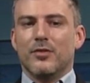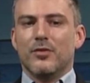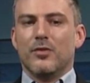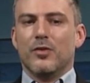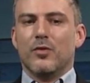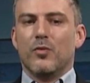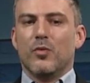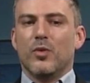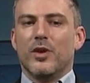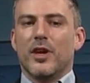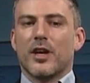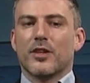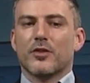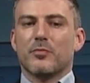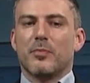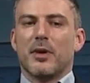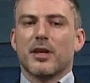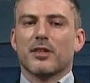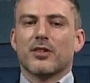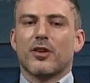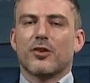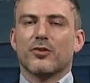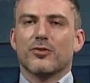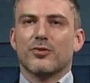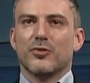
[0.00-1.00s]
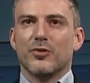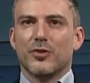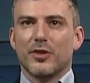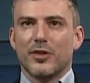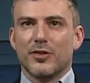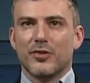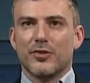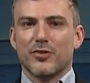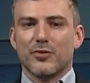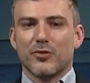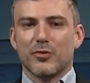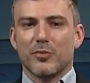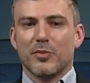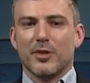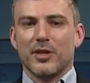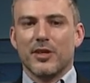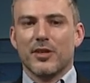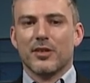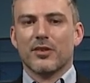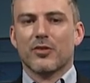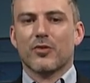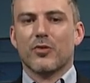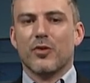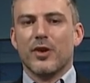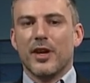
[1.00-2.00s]
We expect our students to
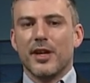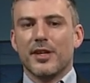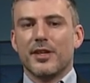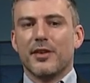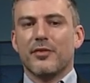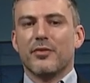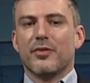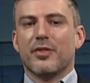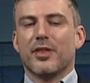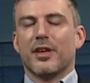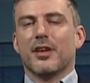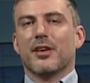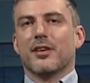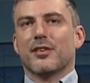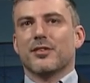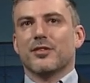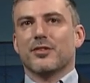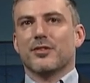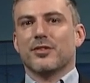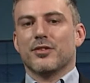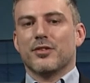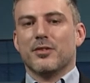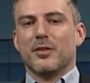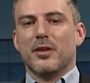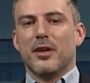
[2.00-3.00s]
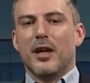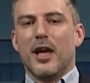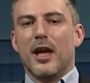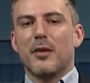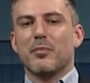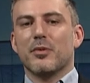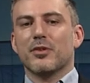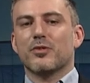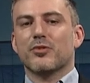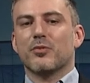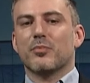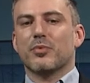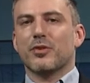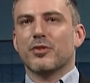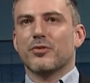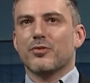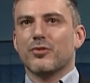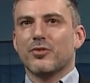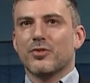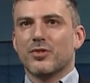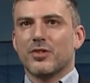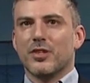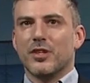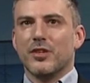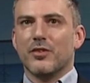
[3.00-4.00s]
be creative thinkers, able to
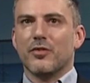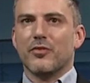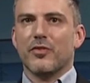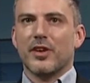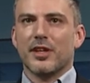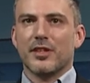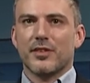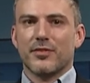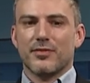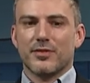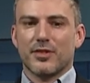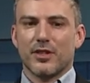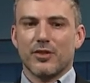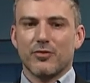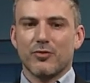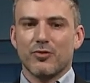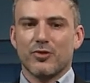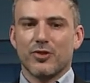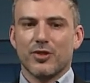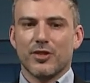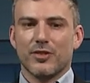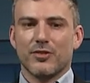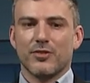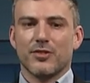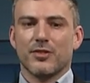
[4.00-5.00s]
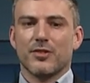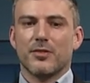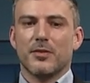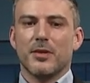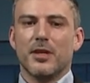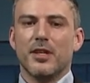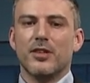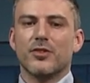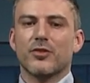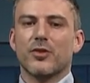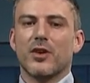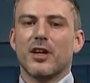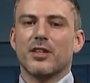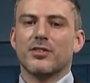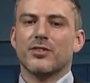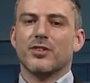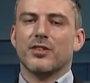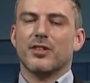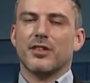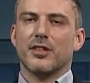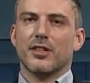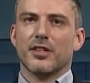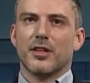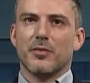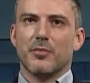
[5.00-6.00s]
produce innovative solutions,
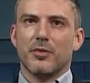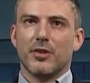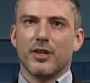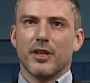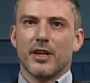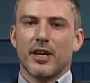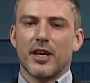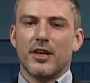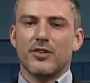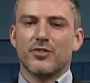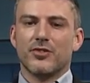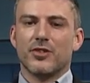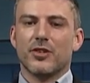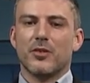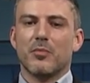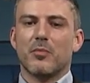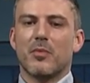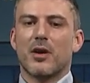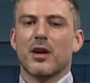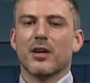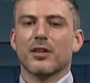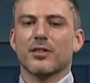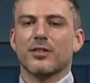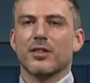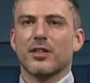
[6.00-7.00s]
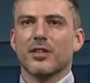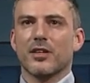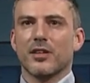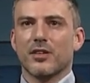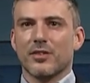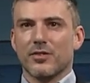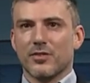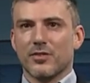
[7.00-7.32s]
interested in communication, marketing,